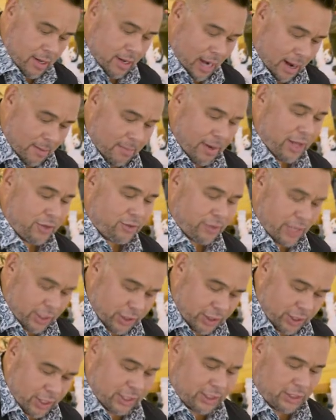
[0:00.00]
I'm literally
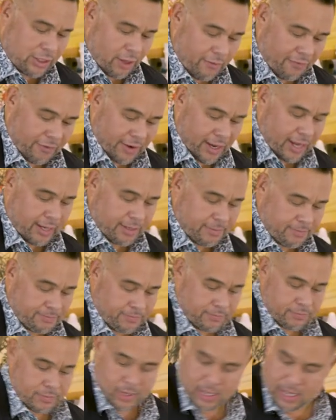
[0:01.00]
just softening.
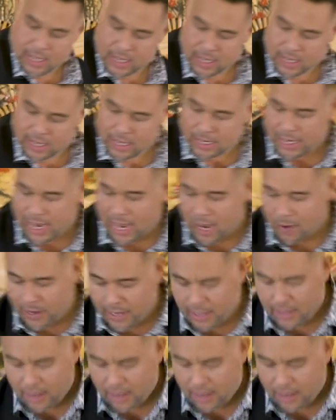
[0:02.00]
Now in